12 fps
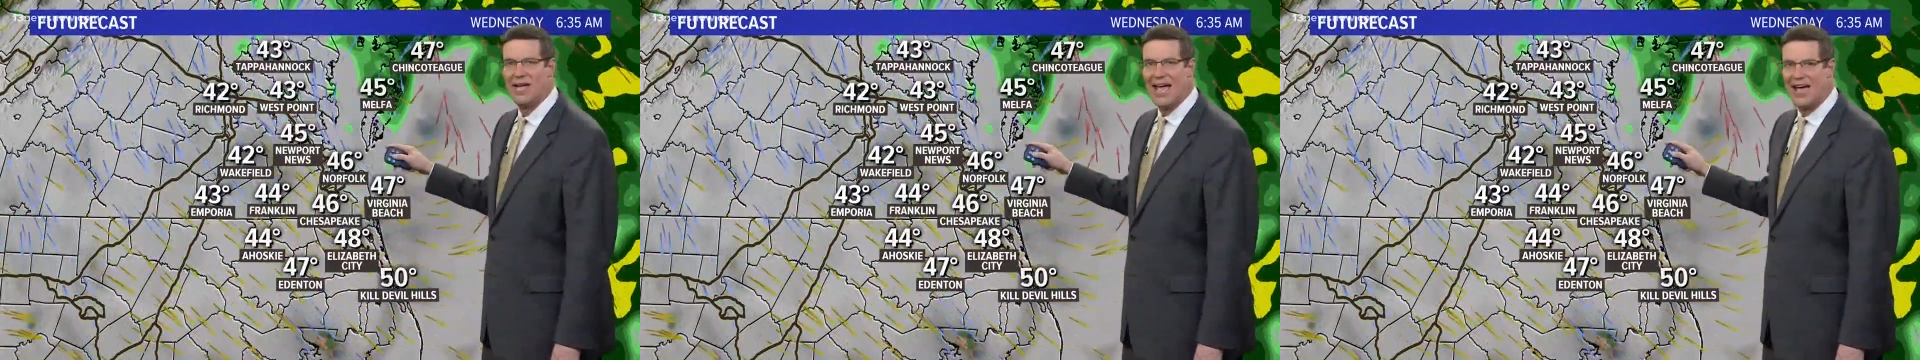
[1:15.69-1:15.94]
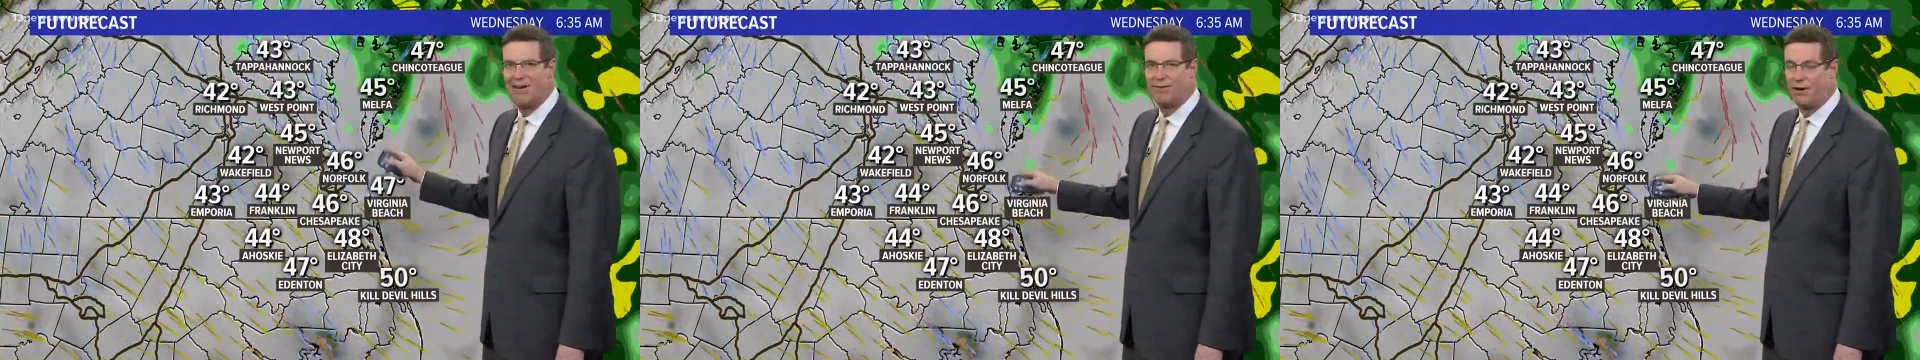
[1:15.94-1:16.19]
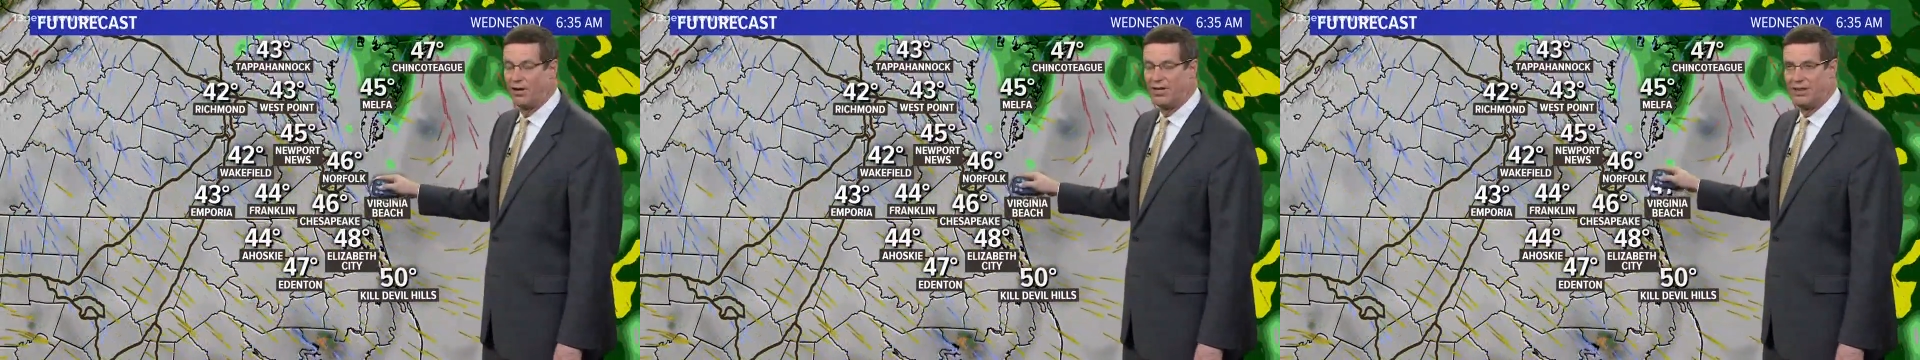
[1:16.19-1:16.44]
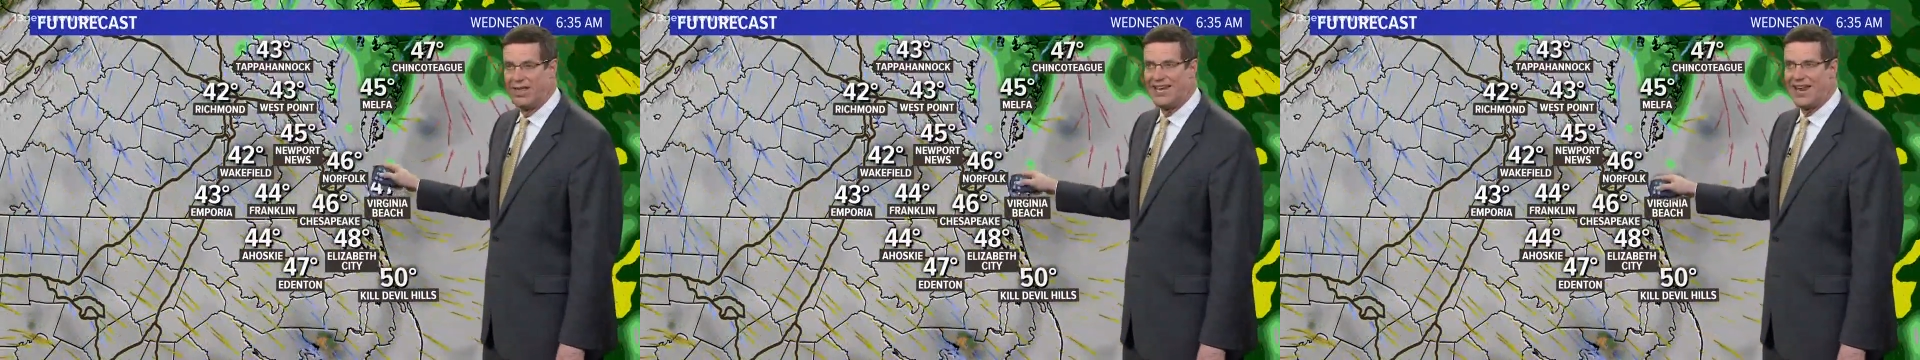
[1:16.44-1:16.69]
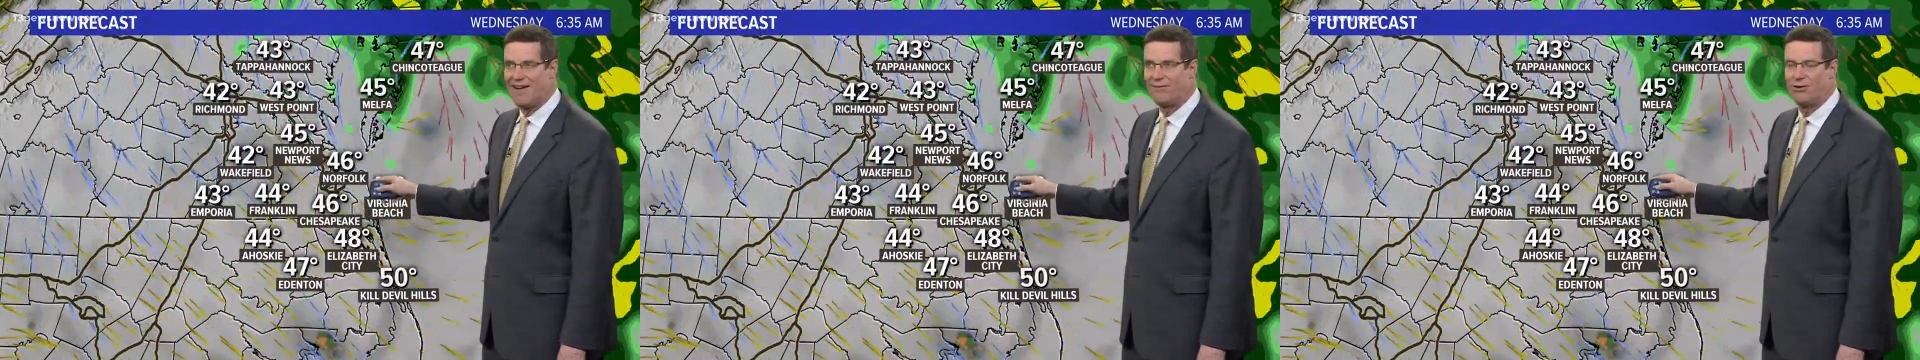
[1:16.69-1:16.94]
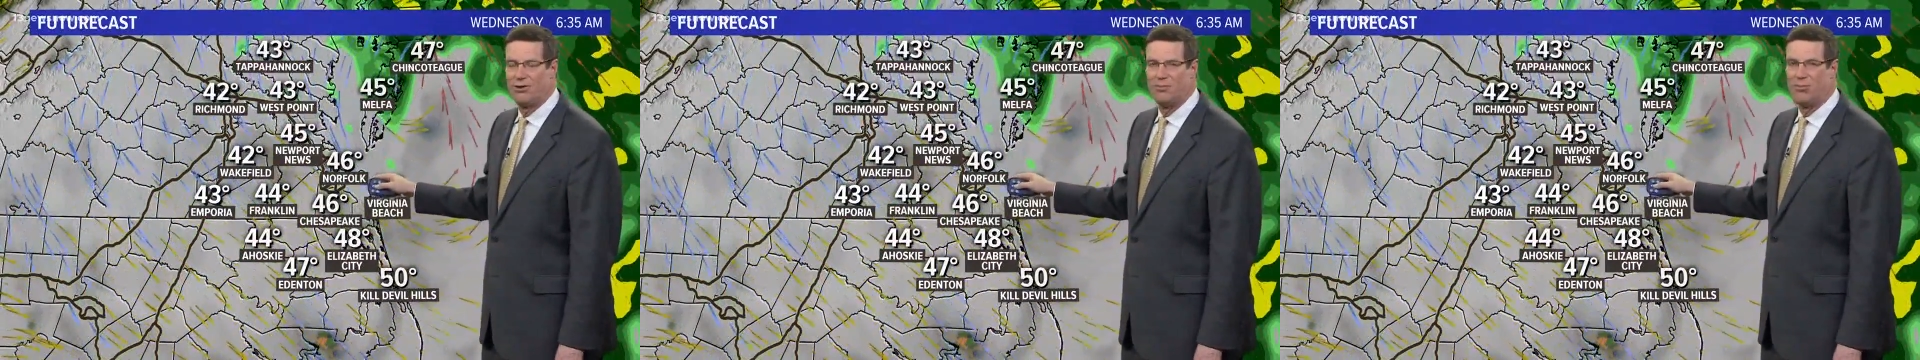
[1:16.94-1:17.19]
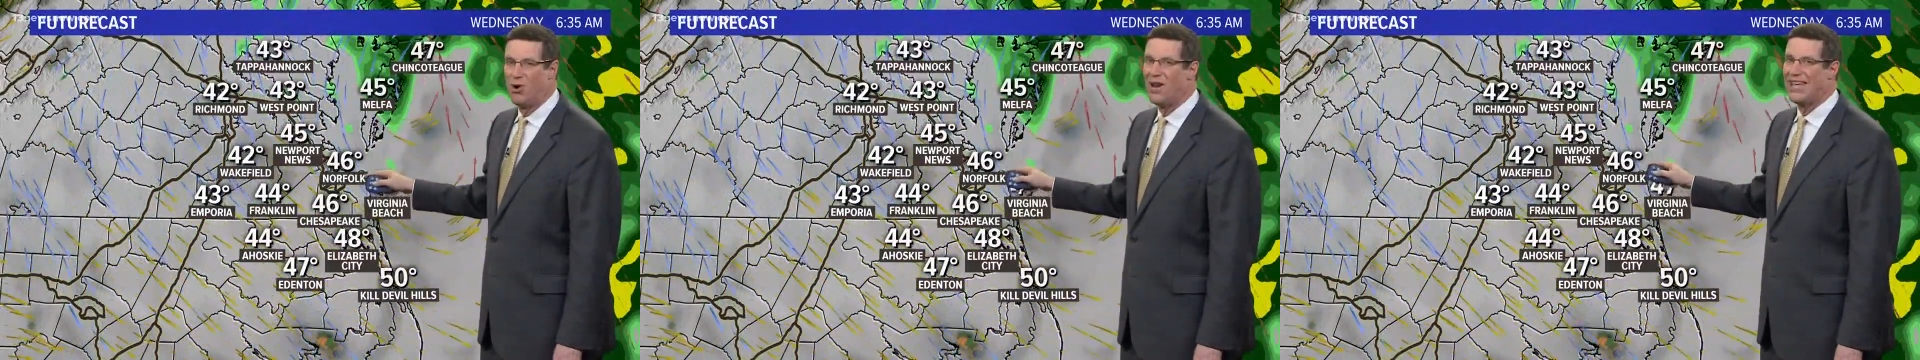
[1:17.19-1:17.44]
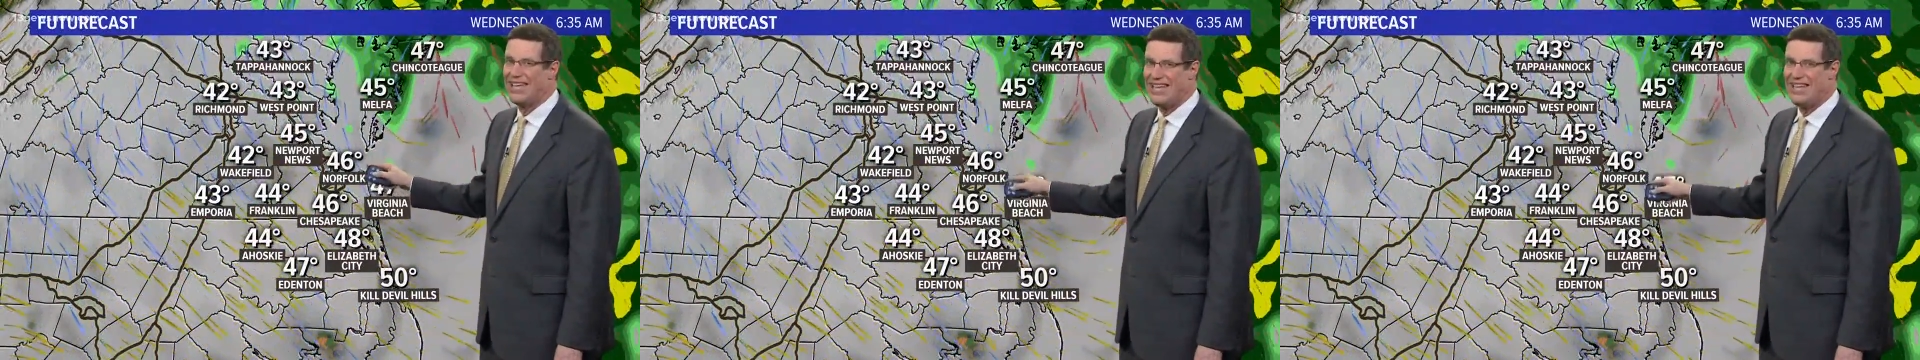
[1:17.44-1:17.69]
af uh, late afternoon, more
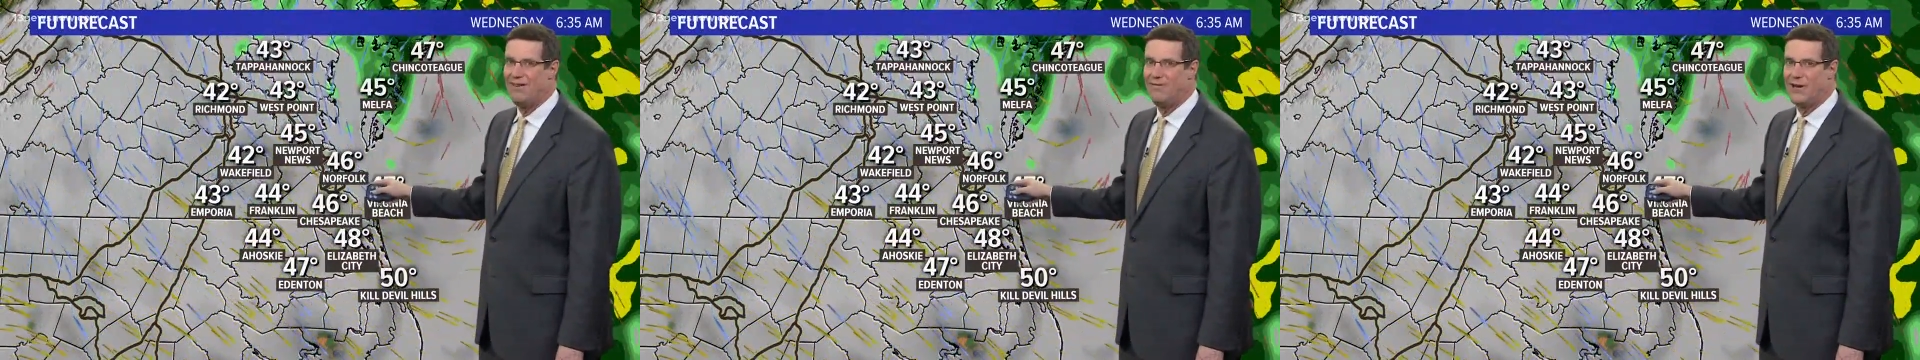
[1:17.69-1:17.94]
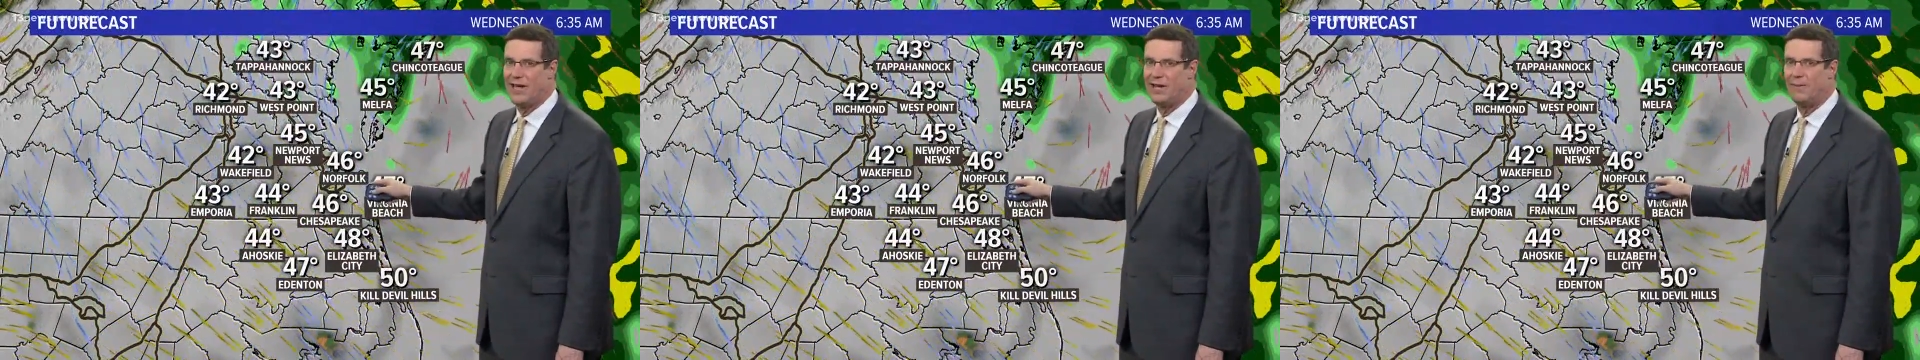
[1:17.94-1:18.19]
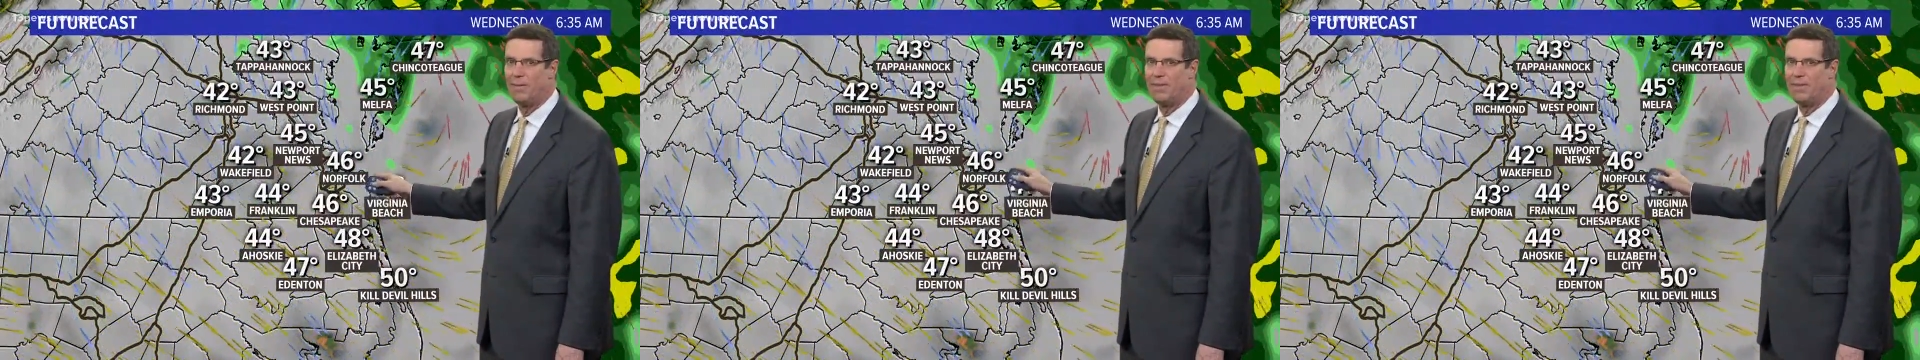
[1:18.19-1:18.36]
like evening